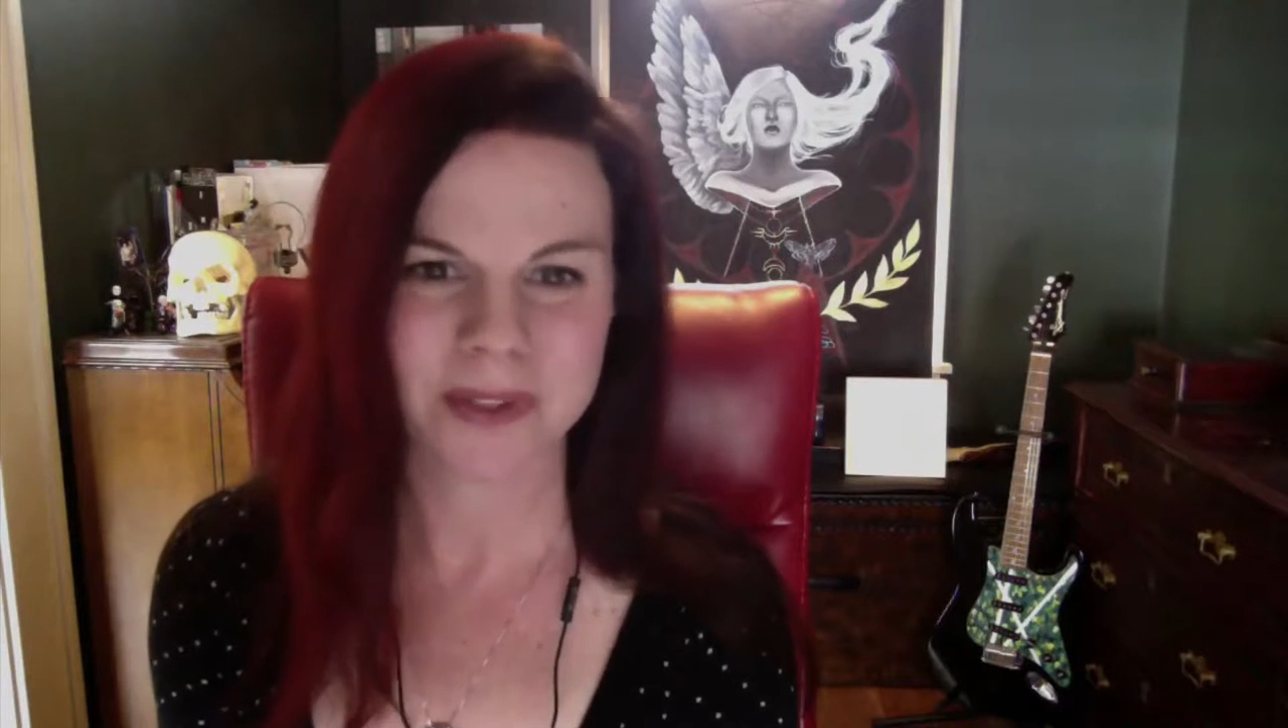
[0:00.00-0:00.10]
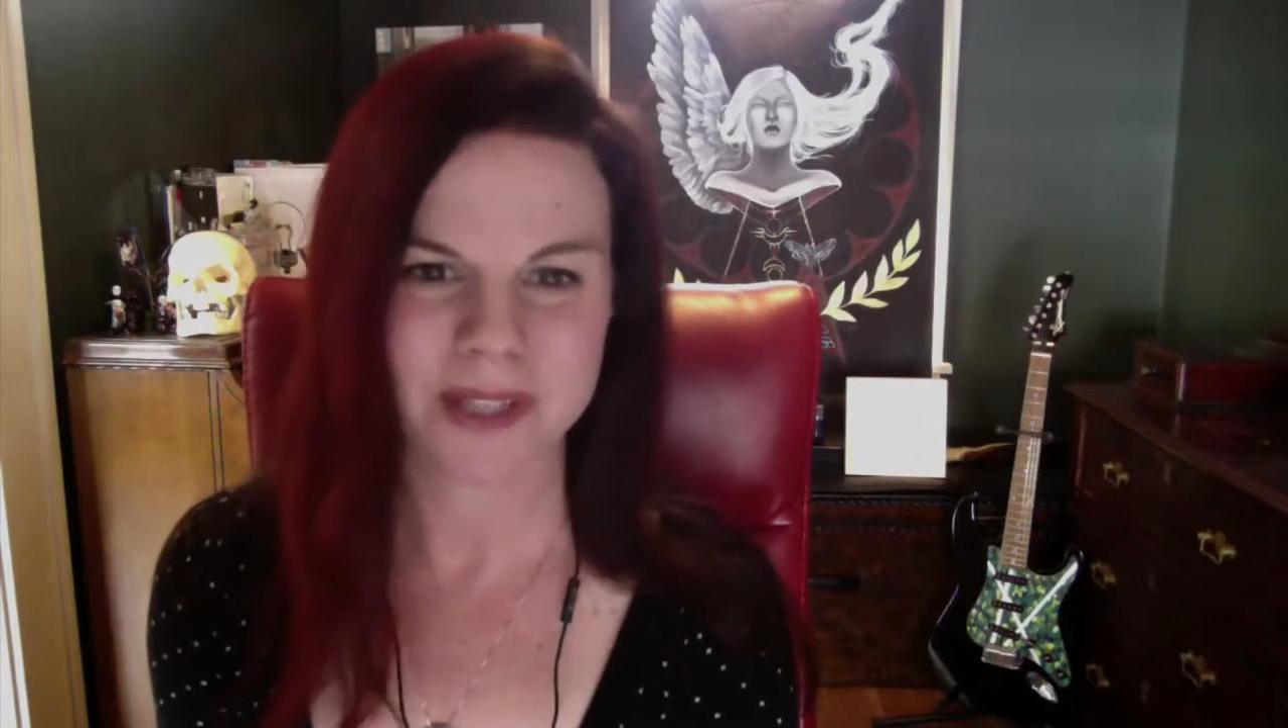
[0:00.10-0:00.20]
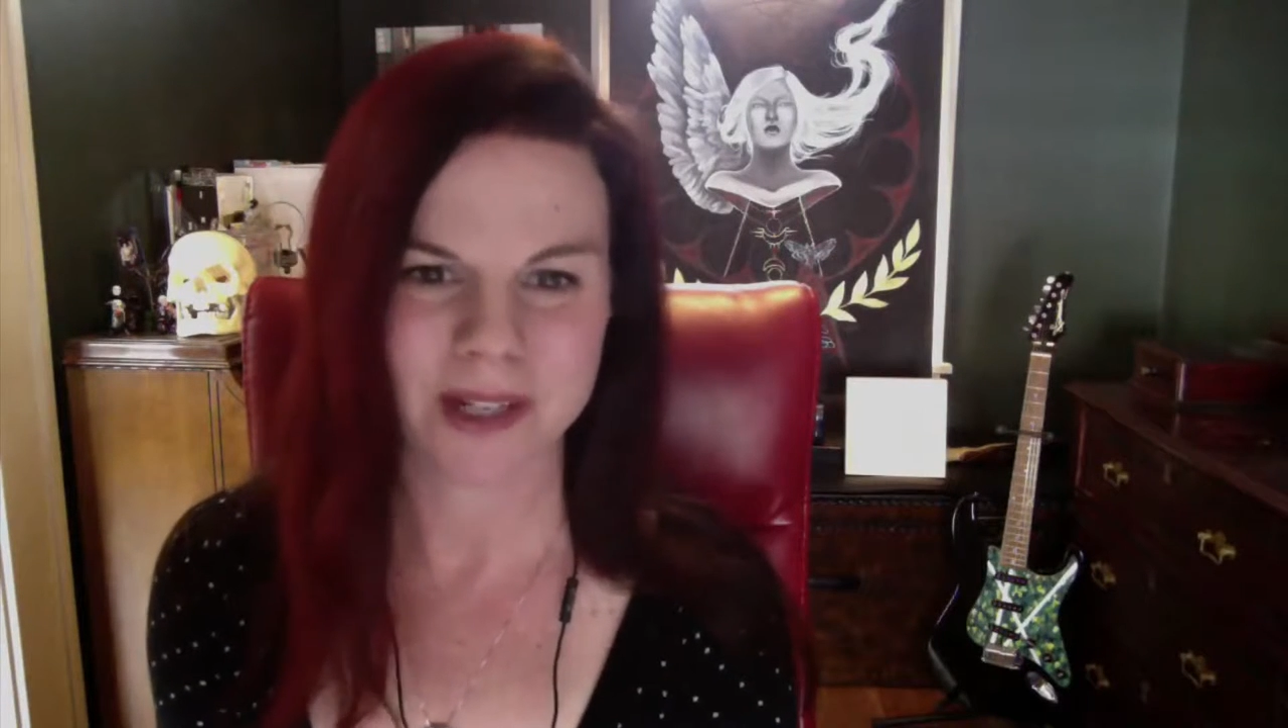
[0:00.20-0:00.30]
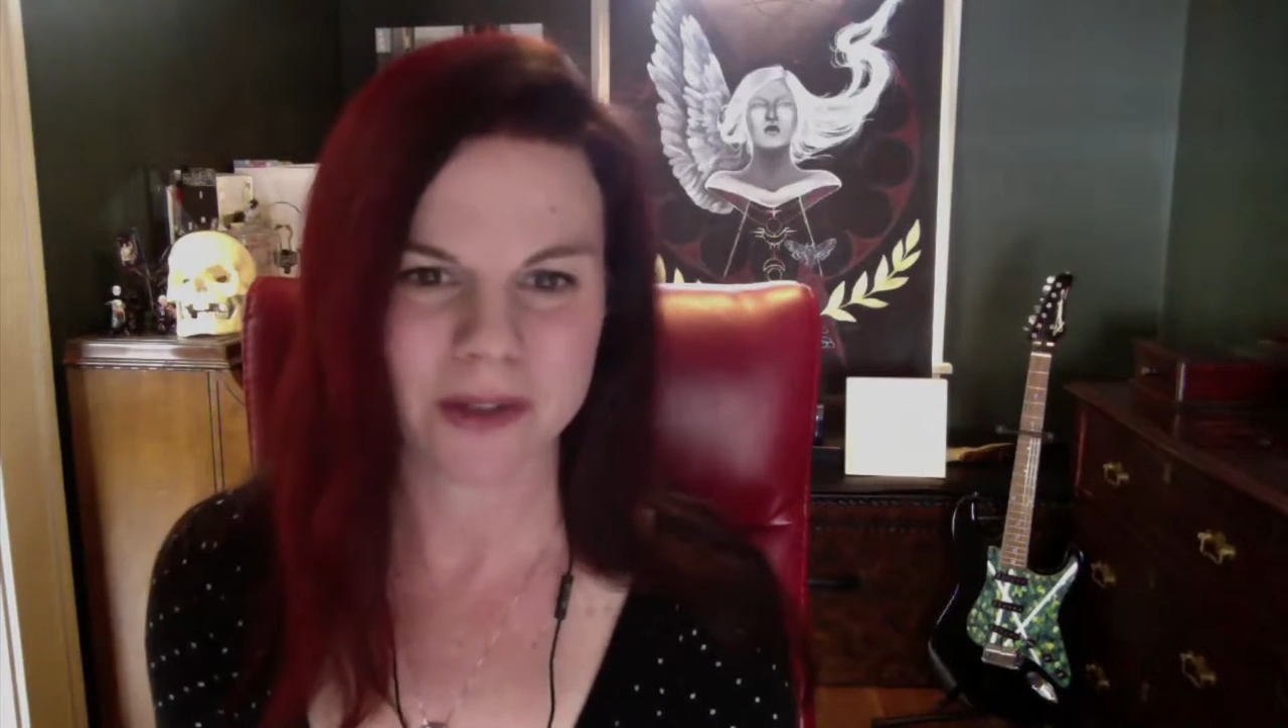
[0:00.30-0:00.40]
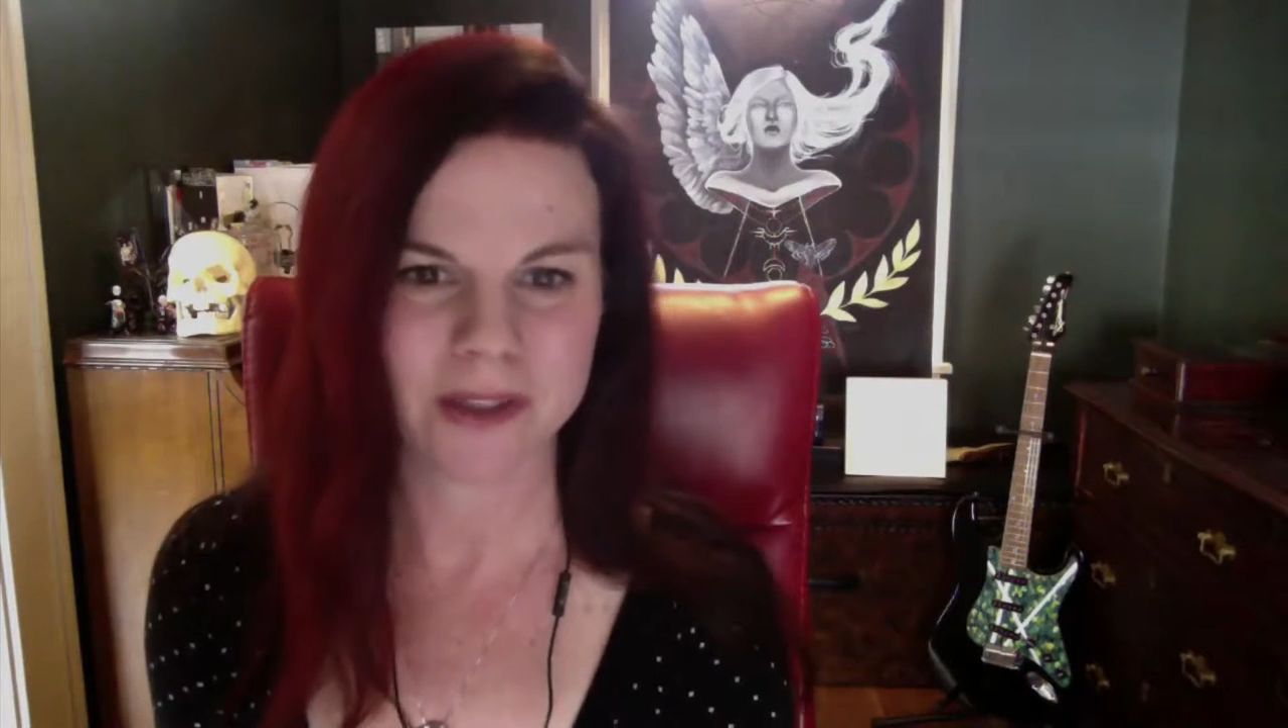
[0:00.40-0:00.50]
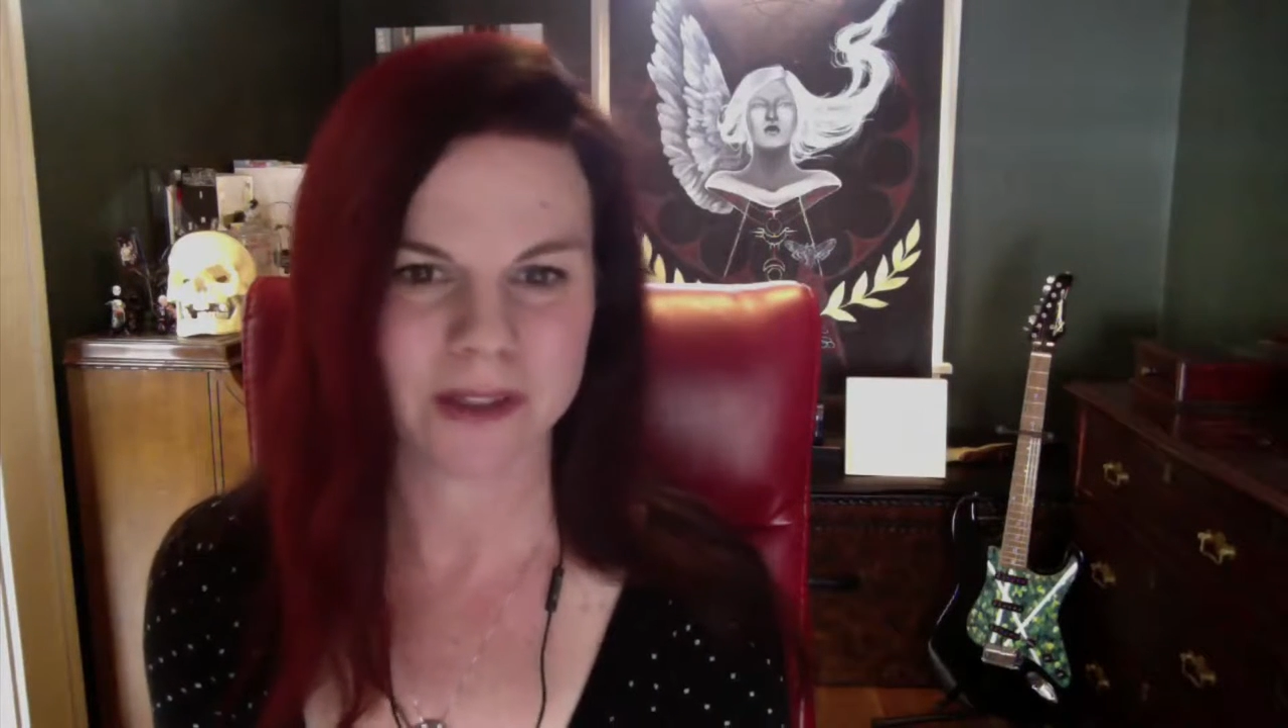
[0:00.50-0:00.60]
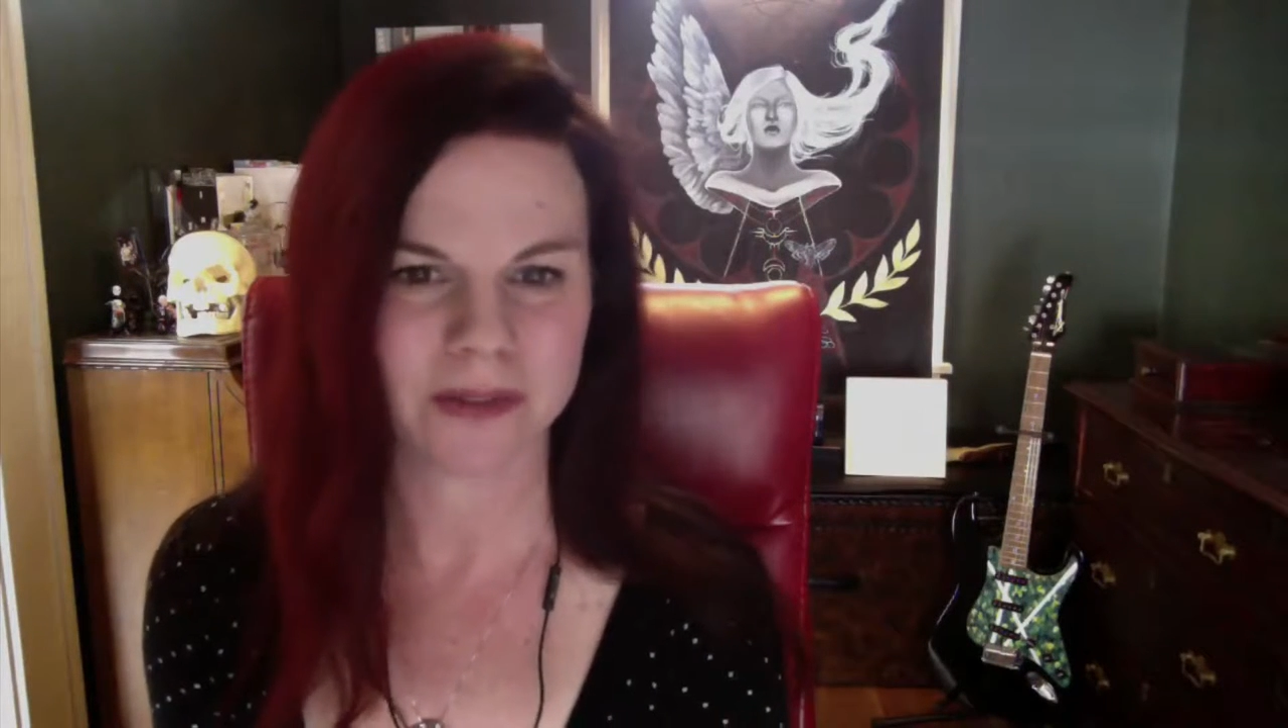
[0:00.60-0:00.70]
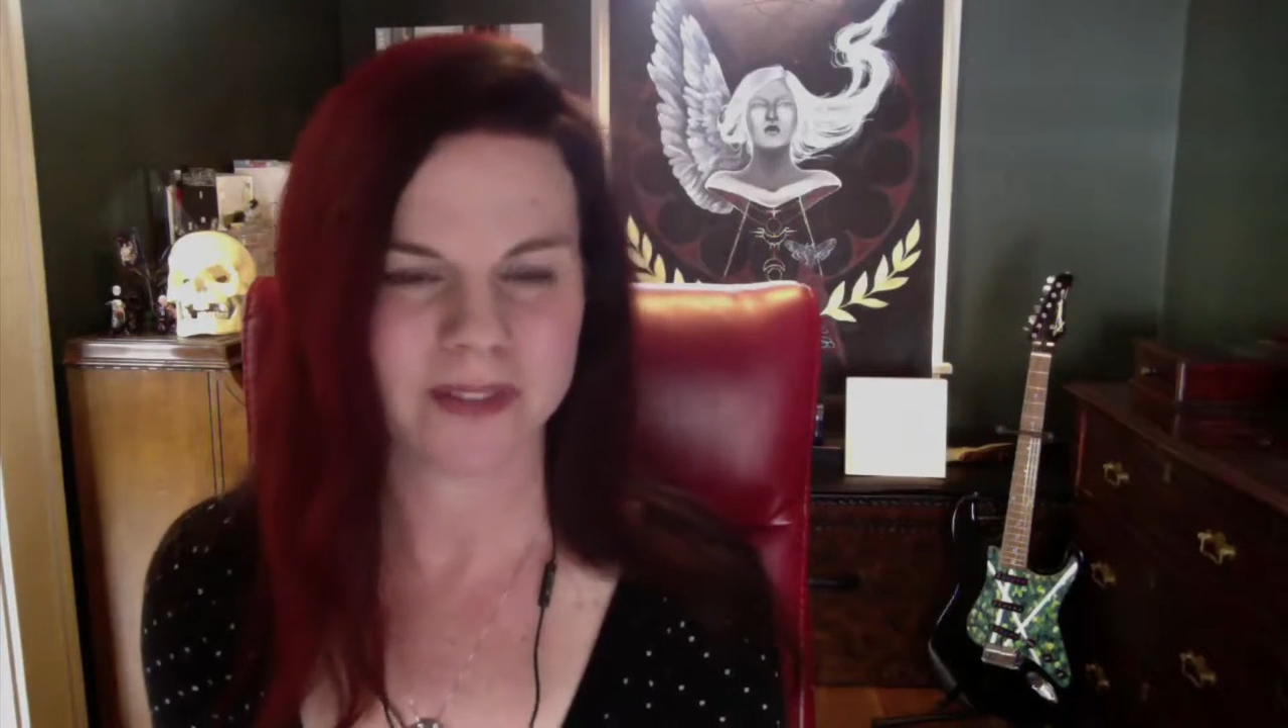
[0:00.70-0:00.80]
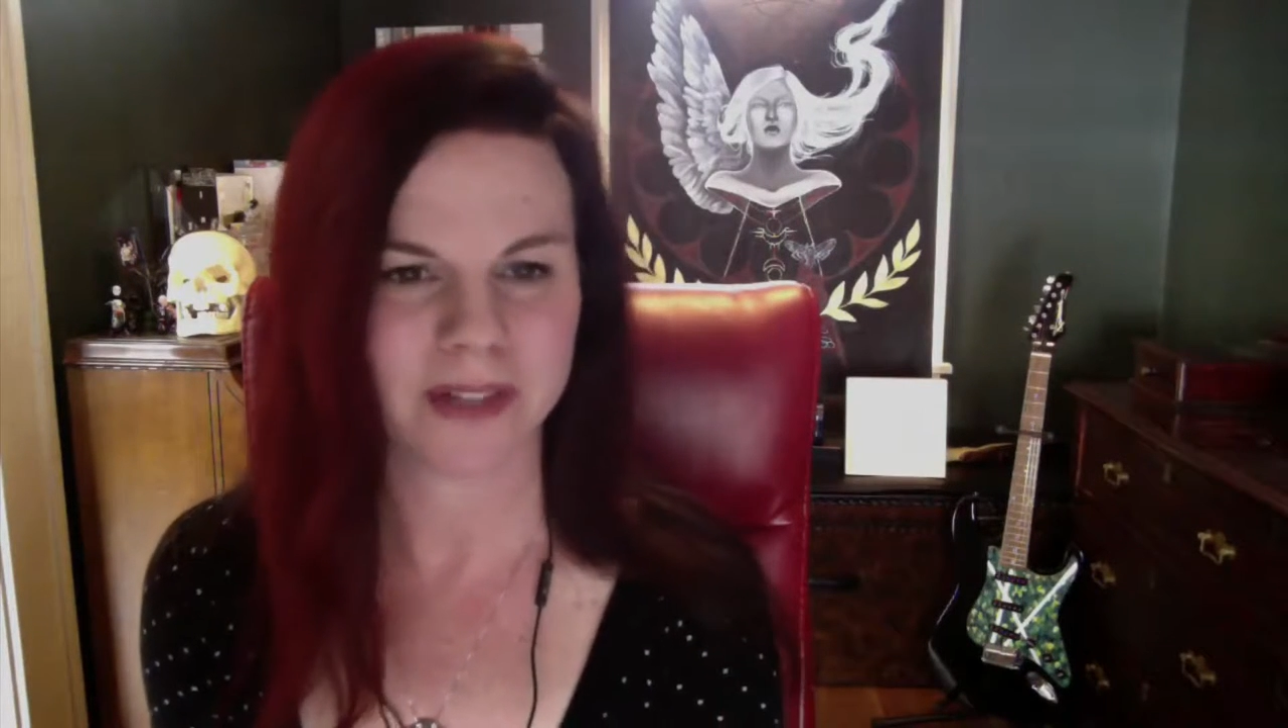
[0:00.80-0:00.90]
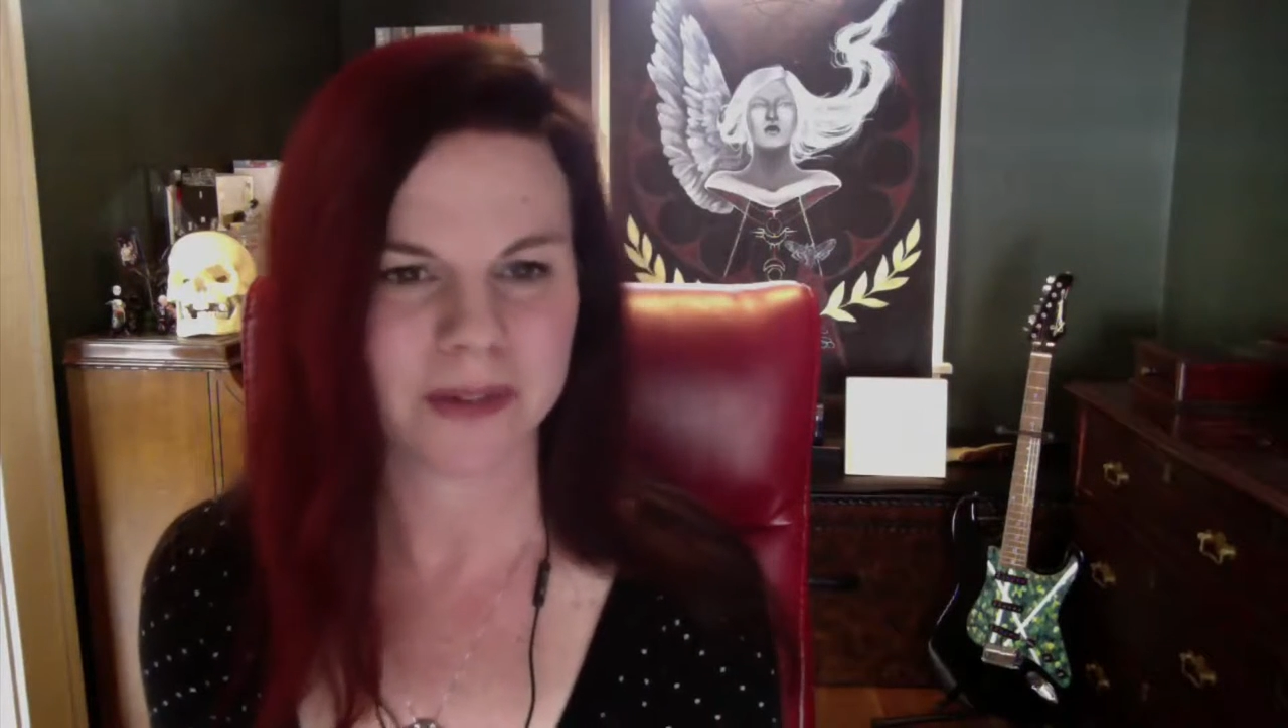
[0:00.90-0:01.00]
without, you
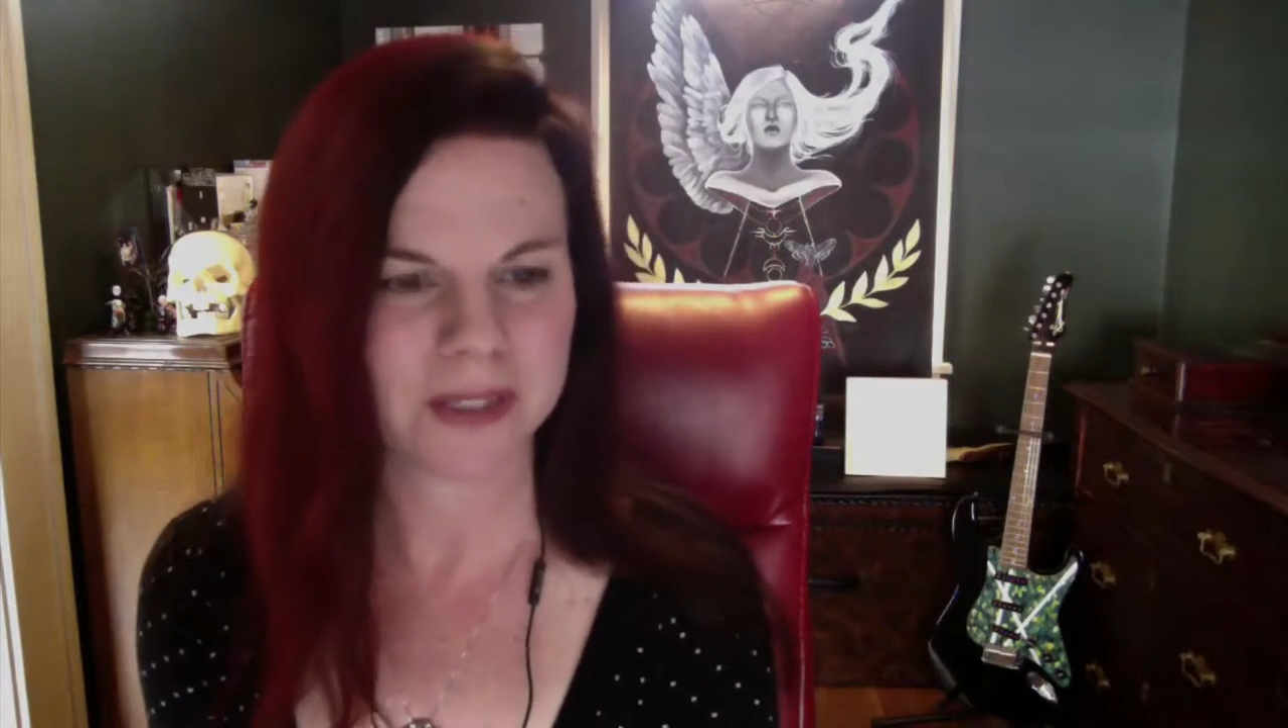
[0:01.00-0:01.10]
know,